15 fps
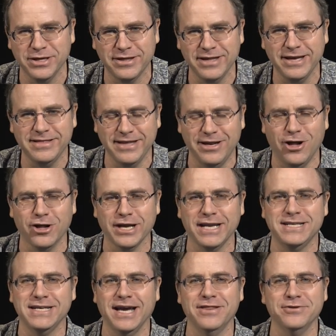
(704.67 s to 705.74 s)
You think they'd all get
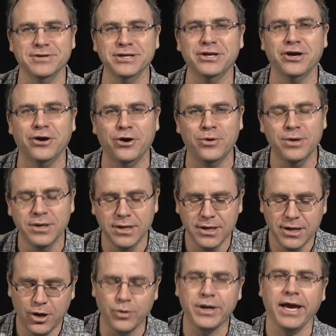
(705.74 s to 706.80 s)
together and go,
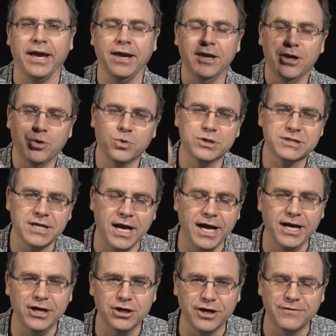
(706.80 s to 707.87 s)
okay, we're
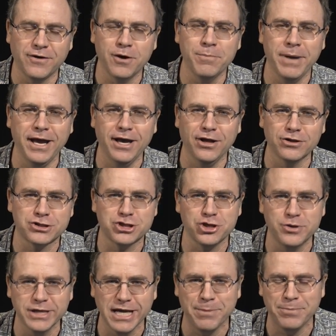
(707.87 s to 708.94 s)
tired of our mail
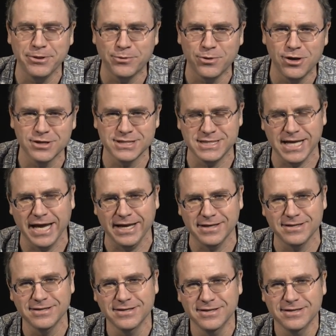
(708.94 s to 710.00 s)
showing up in the wrong state,
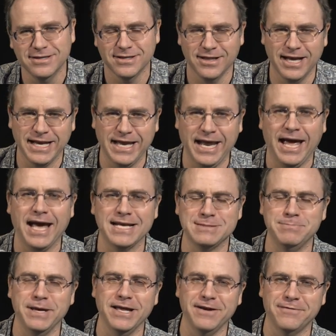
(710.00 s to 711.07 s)
like it has
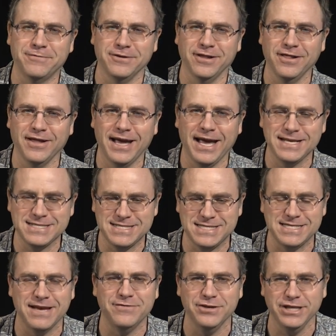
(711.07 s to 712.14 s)
been for the last
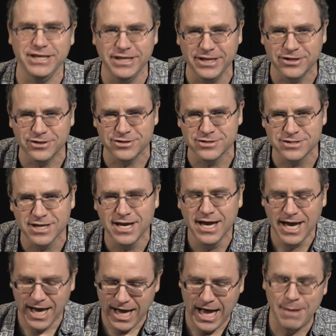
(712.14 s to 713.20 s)
70 years.
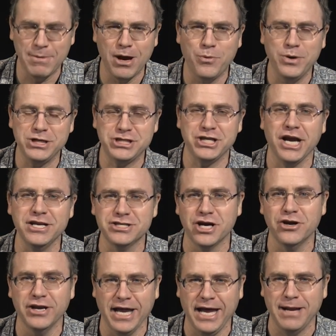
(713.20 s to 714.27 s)
How about we change
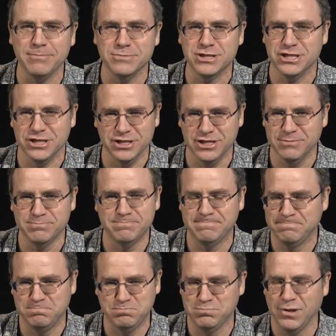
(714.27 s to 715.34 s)
our name to
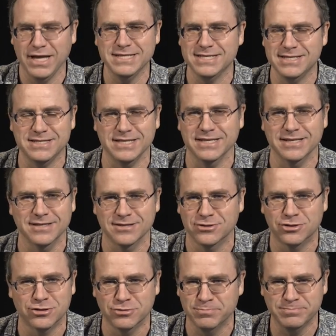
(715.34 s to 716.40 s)
Pleasanton
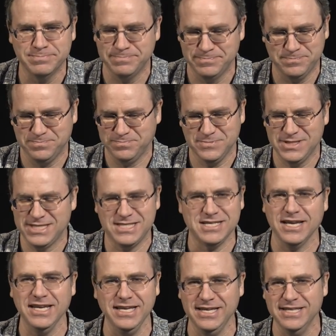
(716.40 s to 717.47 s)
or
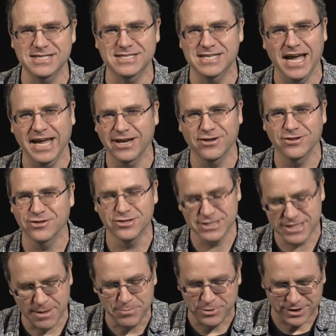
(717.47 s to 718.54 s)
Sunnydale or
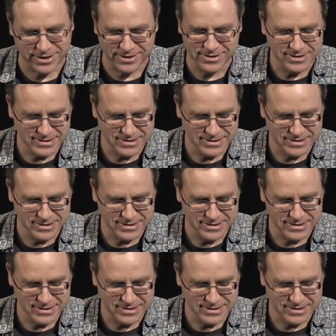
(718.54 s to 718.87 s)
something?